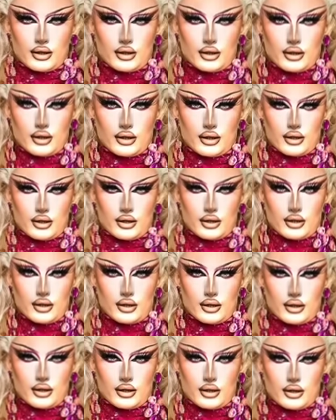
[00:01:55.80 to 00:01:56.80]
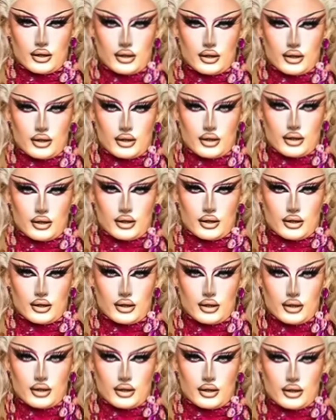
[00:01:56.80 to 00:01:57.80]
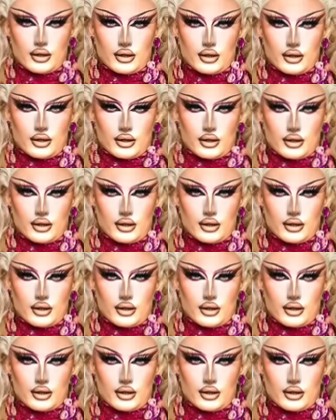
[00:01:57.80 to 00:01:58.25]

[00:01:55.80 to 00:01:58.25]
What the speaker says: This person isn't speaking.